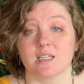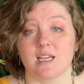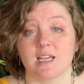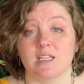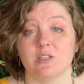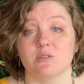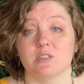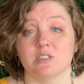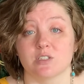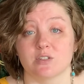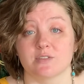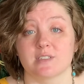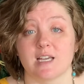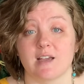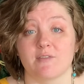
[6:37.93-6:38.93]
and you
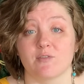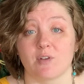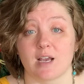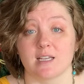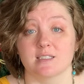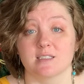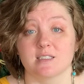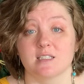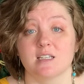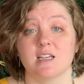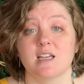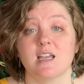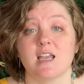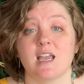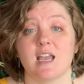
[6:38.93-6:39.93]
deserve to have rest
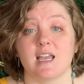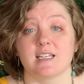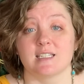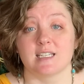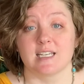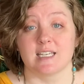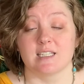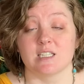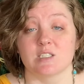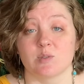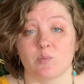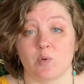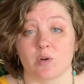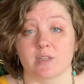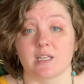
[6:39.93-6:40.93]
and to get the
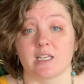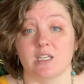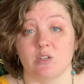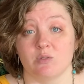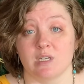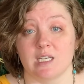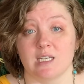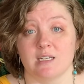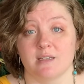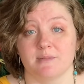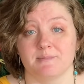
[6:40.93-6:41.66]
support that you need.